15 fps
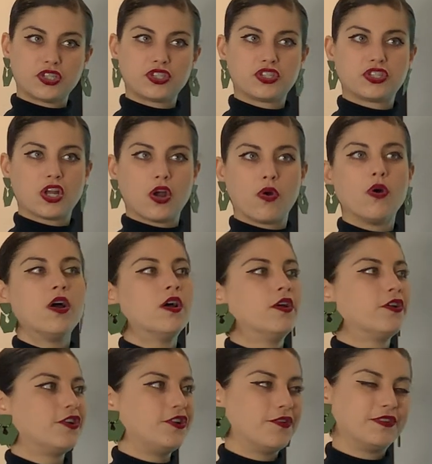So,
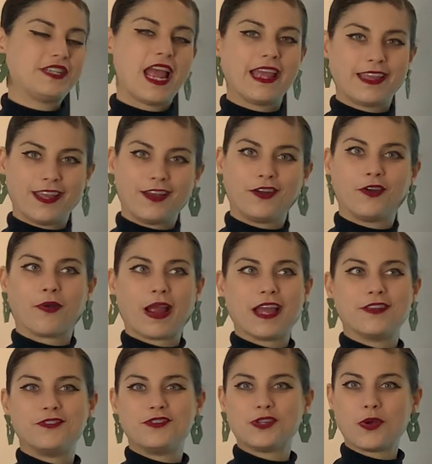you know, taking
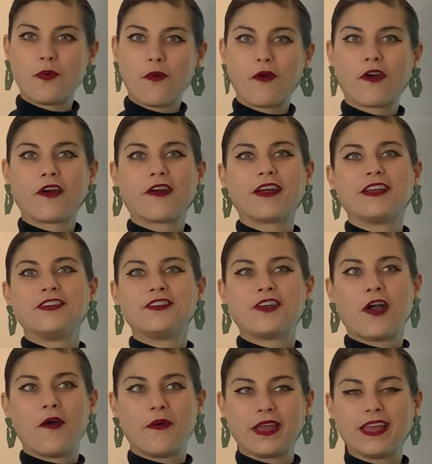grand tour and
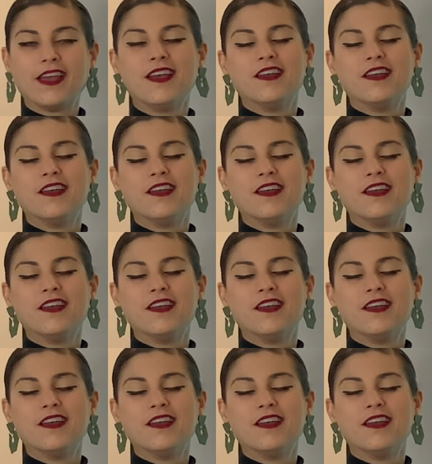going